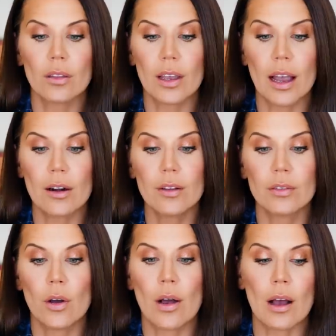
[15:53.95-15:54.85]
like I don't
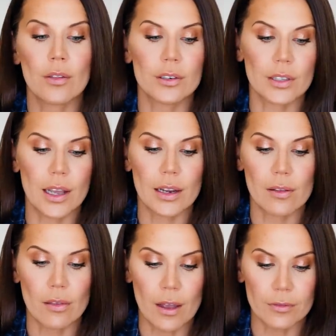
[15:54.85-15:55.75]
even know how there's any
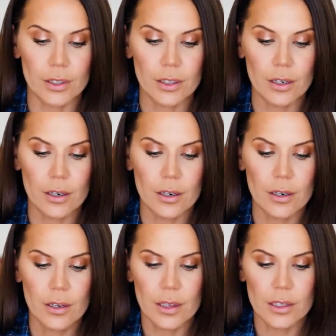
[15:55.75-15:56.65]
left in
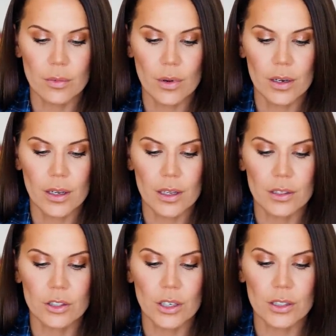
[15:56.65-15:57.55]
here. This one
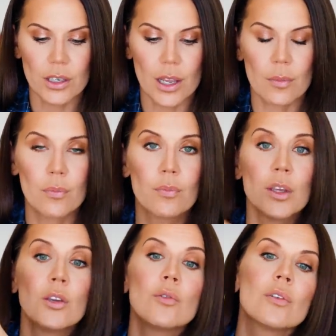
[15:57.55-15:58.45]
is just a
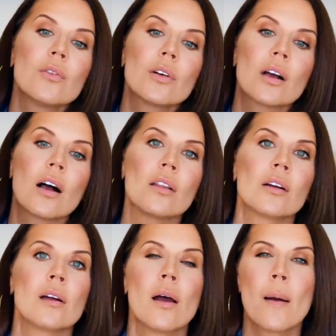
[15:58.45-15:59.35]
beautiful
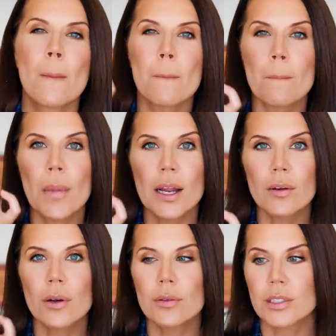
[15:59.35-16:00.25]
color, micro